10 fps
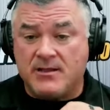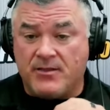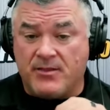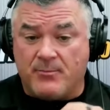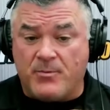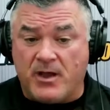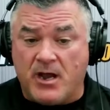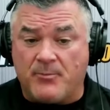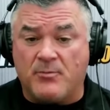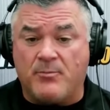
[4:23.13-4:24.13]
the, the
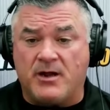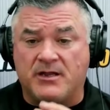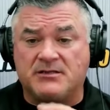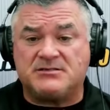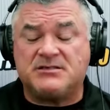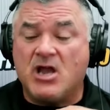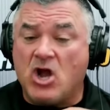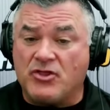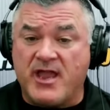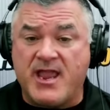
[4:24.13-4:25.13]
upper buttocks,
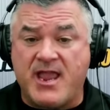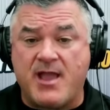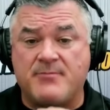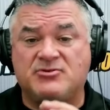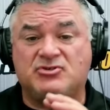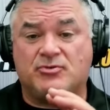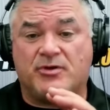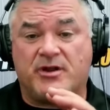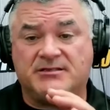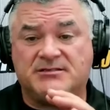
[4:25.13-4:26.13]
the
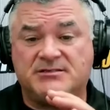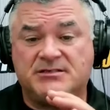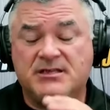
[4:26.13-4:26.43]
hamstrings.